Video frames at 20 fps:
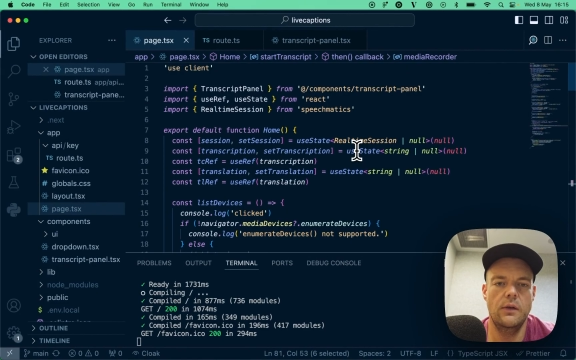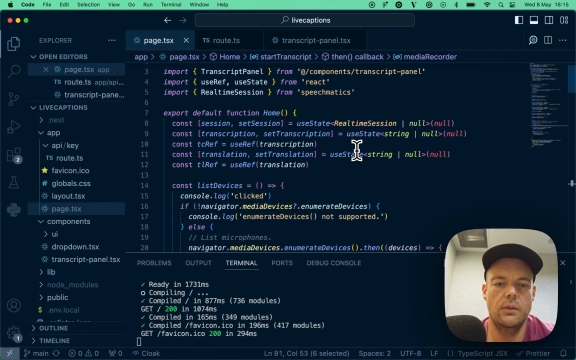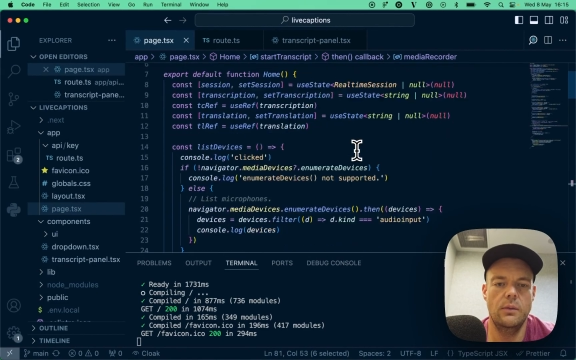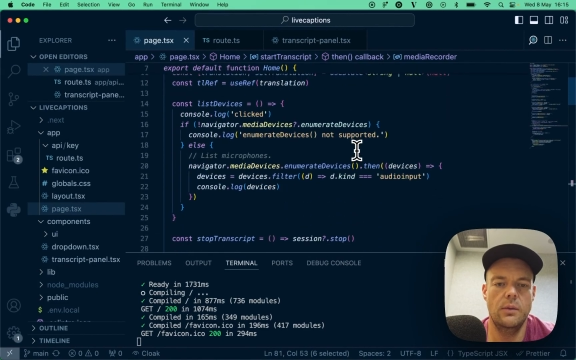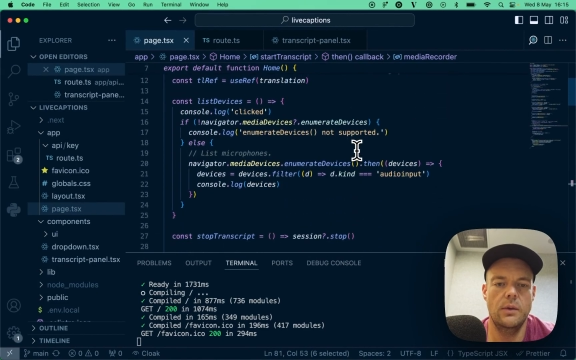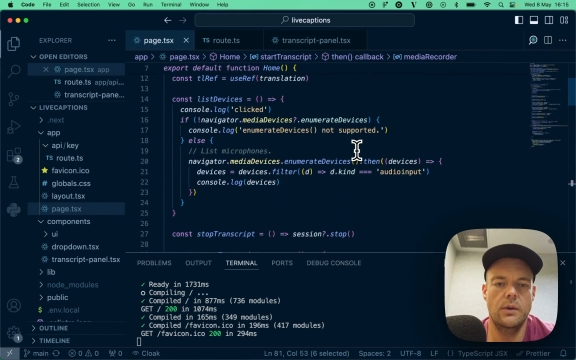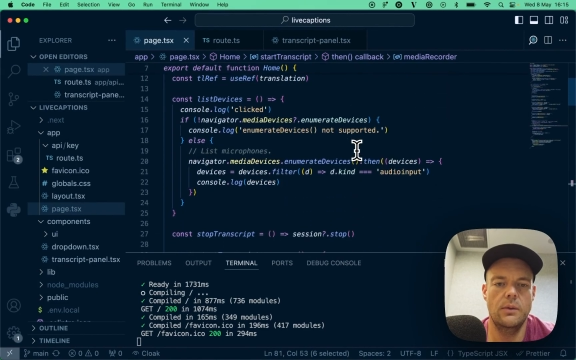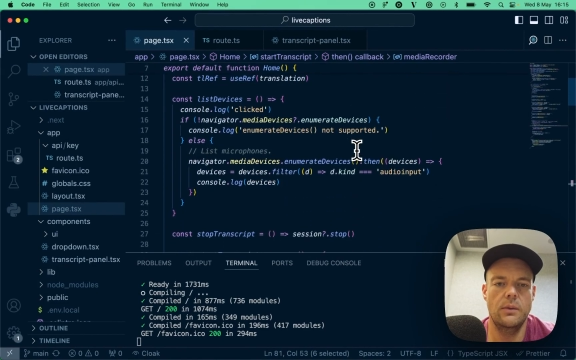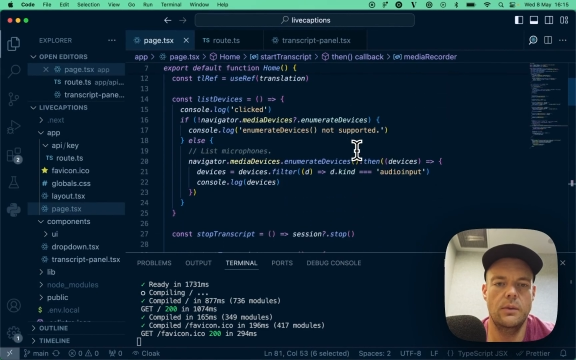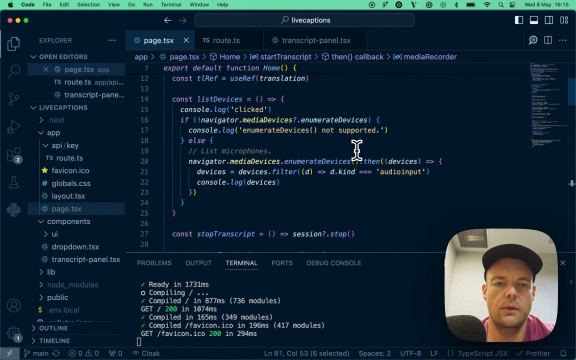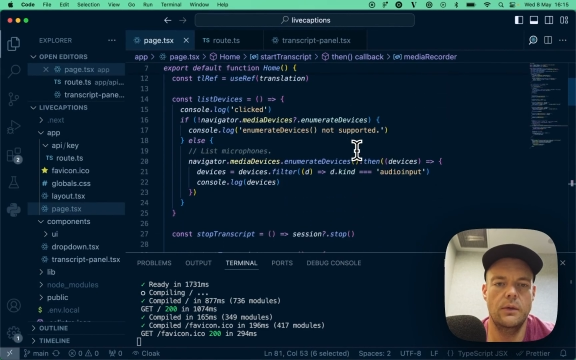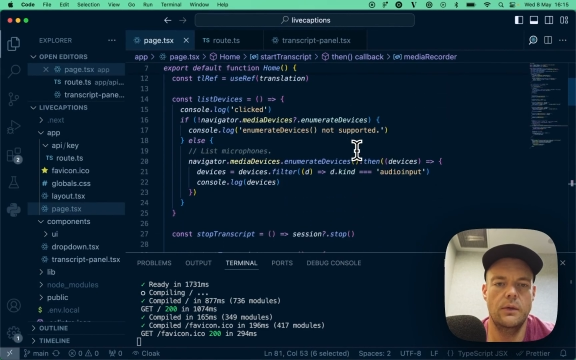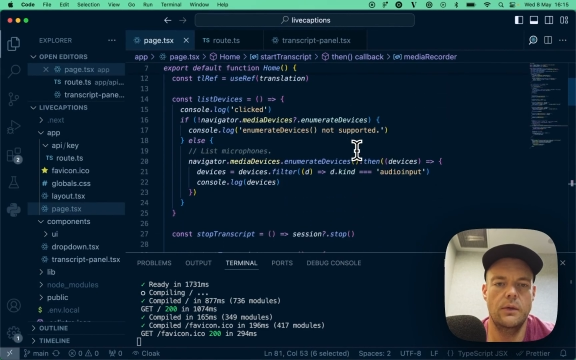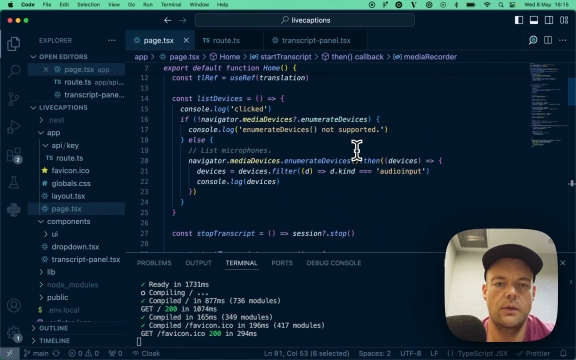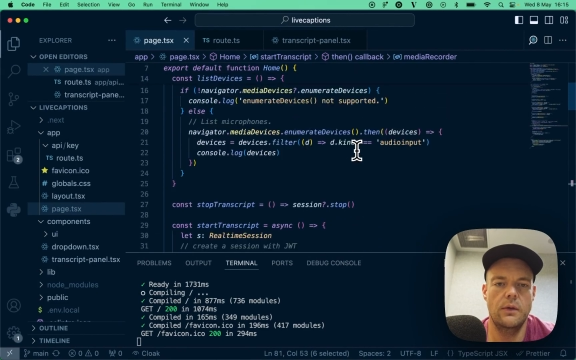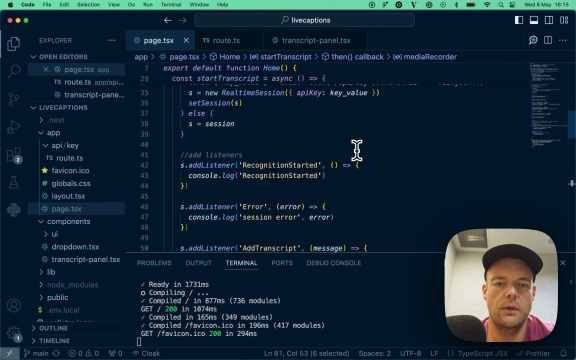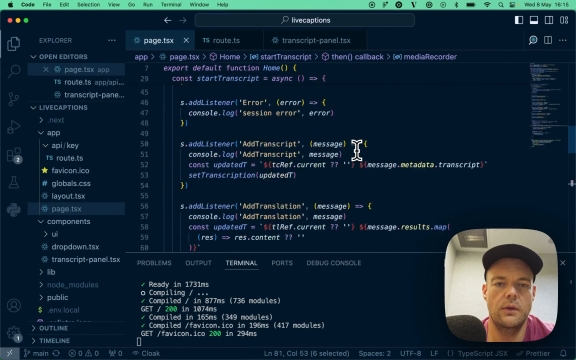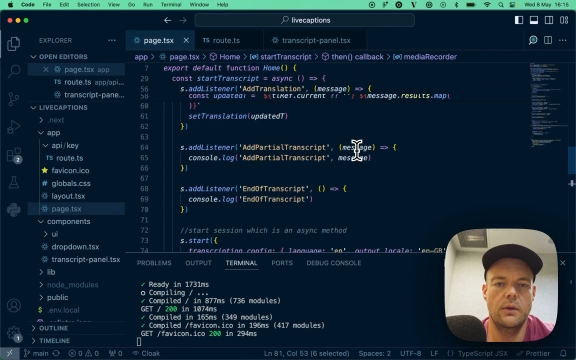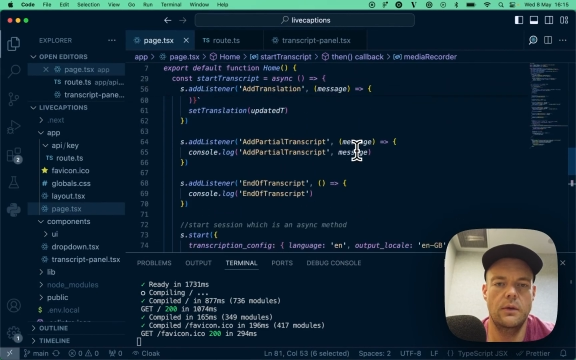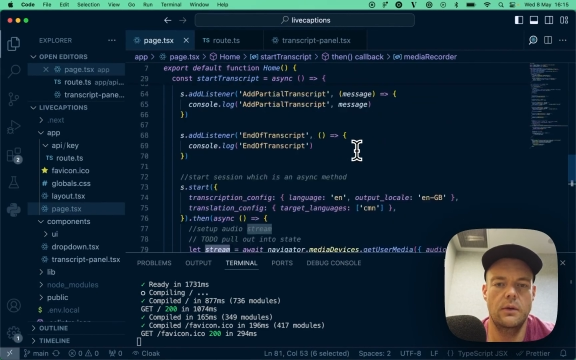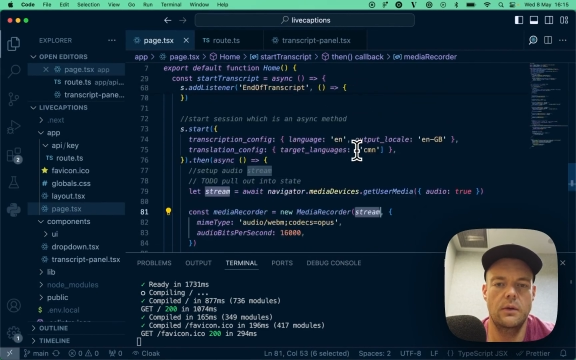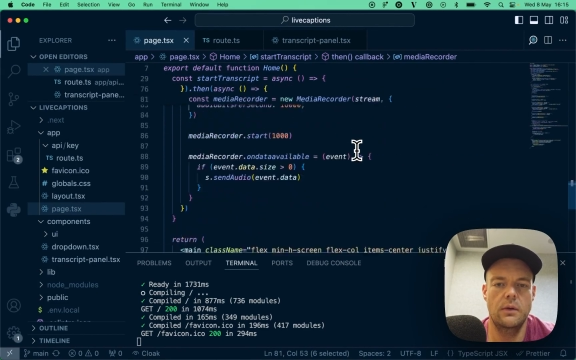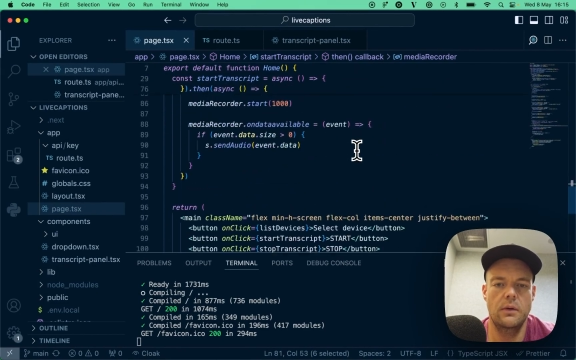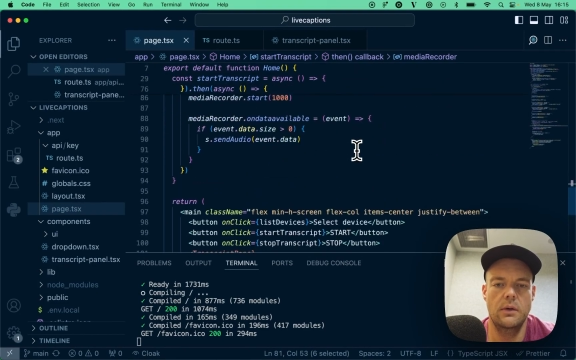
where was the